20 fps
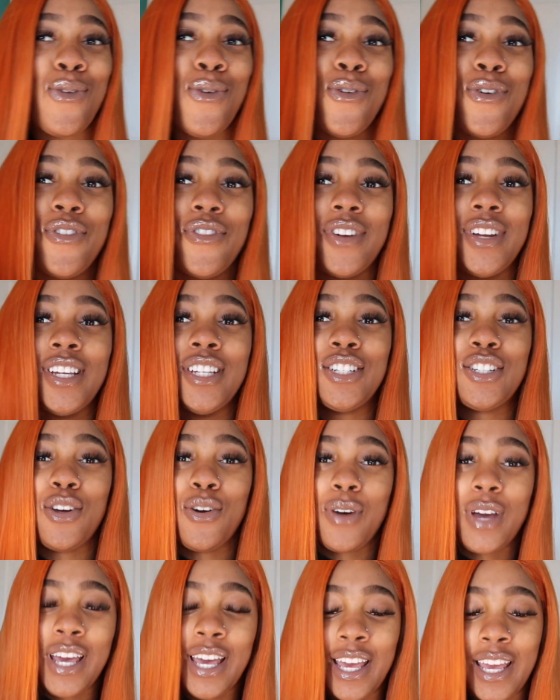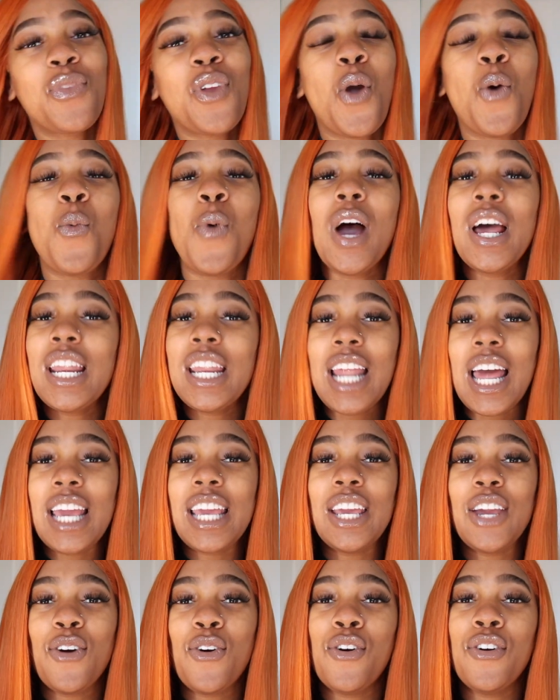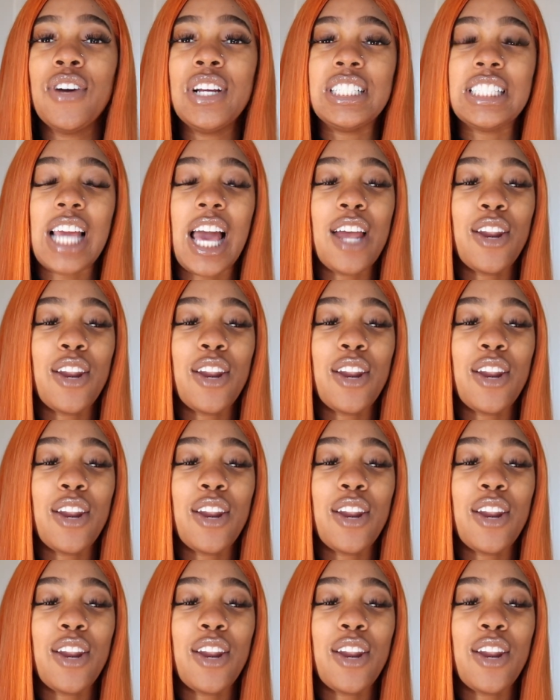orange. Okay, why did I get orange?